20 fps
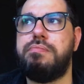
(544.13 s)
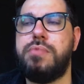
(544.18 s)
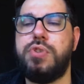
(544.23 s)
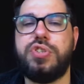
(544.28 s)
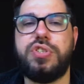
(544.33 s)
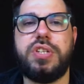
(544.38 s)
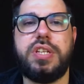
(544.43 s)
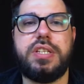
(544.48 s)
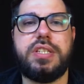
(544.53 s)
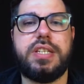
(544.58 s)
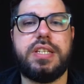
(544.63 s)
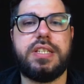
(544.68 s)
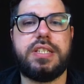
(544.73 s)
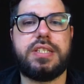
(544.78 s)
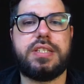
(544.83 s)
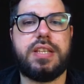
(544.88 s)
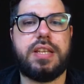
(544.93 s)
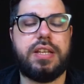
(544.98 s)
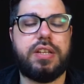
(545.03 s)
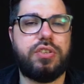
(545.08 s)
much this
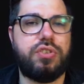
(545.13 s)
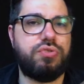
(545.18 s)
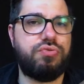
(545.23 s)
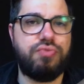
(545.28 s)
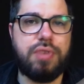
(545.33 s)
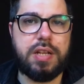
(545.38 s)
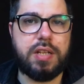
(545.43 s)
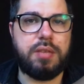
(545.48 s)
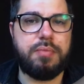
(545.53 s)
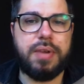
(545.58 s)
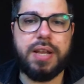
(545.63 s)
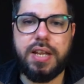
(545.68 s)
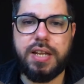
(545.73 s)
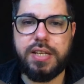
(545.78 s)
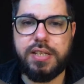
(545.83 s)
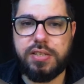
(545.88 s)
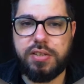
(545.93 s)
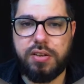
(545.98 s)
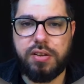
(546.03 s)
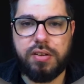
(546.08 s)
is like just
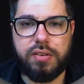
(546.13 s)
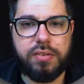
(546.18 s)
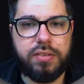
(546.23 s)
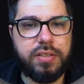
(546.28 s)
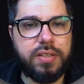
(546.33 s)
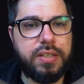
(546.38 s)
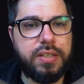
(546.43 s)
randomized or.